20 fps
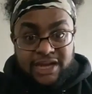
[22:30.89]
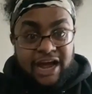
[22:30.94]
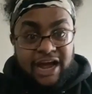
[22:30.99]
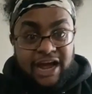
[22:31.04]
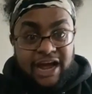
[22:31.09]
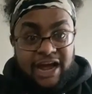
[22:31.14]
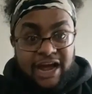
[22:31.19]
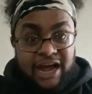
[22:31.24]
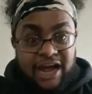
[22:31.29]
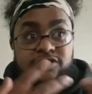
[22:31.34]

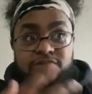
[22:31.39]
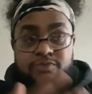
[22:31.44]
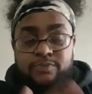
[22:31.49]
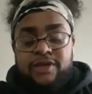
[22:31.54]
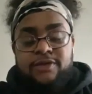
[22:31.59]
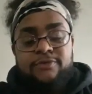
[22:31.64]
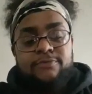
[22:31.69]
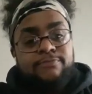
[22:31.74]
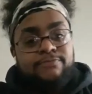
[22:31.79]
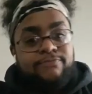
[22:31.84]
I've now
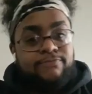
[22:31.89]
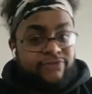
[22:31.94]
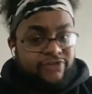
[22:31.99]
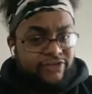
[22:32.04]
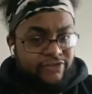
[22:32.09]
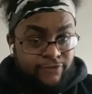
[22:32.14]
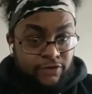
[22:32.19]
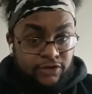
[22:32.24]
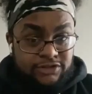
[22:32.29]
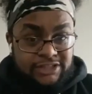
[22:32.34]
spit for
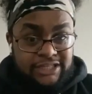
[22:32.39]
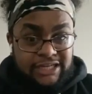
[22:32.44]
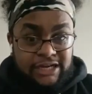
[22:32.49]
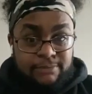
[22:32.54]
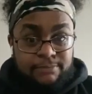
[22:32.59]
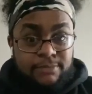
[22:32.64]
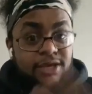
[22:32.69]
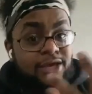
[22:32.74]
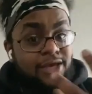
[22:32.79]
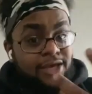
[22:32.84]
the first
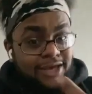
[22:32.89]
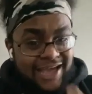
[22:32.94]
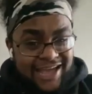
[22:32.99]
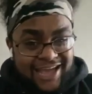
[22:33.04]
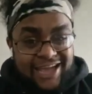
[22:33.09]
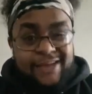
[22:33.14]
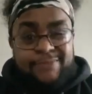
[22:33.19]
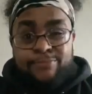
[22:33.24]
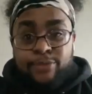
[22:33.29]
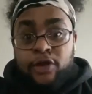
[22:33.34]
time
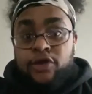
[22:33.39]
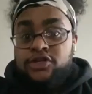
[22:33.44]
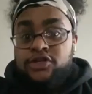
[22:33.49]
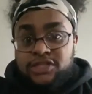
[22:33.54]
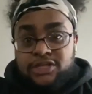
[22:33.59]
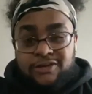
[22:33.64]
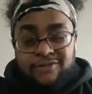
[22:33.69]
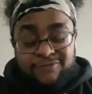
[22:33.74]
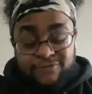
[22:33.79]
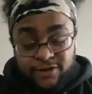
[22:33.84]
in
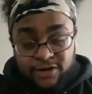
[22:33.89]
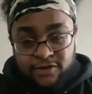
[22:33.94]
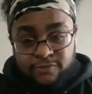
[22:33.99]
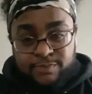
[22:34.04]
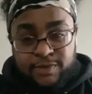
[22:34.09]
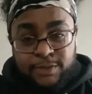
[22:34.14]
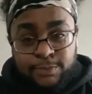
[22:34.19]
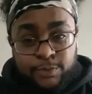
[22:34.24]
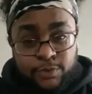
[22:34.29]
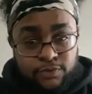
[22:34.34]
person in front
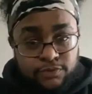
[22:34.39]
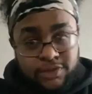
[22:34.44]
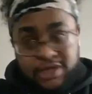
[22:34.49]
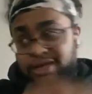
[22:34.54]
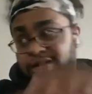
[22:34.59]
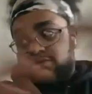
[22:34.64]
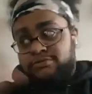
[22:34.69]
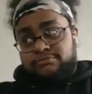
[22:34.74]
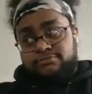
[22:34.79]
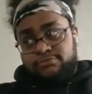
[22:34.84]
of people,
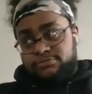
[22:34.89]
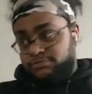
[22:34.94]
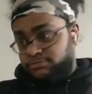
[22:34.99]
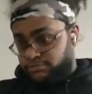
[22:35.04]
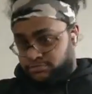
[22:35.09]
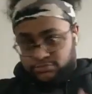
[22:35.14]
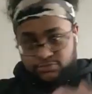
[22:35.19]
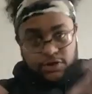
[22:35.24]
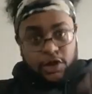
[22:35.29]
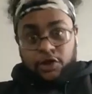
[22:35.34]
like
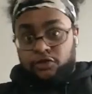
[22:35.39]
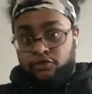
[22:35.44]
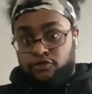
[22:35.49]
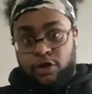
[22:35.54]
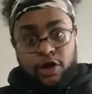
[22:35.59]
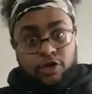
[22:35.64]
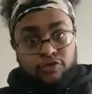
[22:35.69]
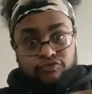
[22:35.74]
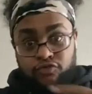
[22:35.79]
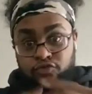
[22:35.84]

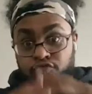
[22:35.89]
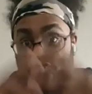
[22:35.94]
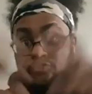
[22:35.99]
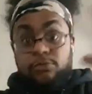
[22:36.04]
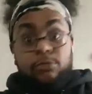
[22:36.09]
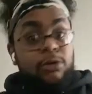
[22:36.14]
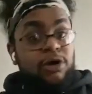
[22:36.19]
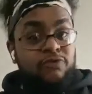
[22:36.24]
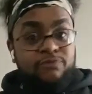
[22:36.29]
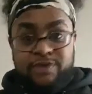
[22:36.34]
a
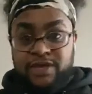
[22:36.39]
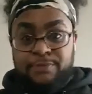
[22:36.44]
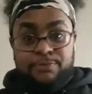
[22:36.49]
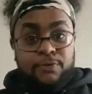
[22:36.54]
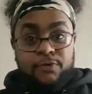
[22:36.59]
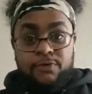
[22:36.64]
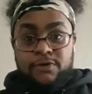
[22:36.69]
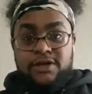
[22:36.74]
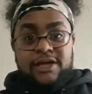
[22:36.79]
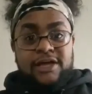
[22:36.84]
room of
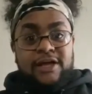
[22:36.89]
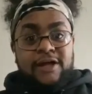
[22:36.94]
people.